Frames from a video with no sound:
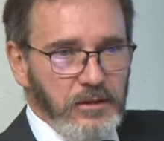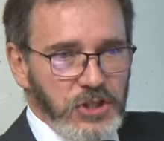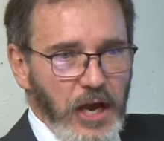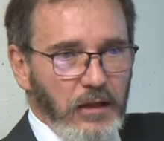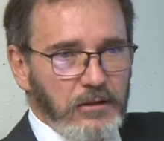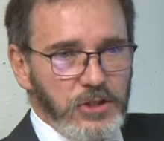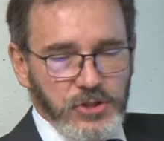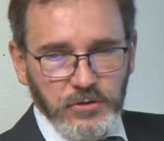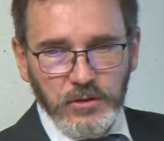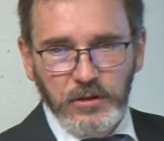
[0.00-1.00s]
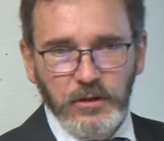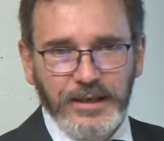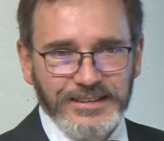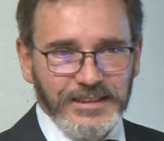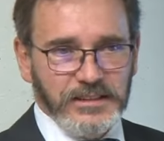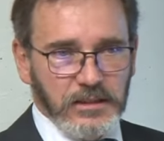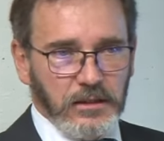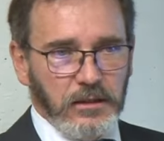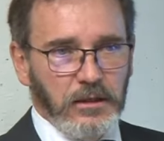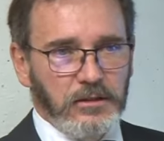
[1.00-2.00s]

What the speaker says: challenge to the existing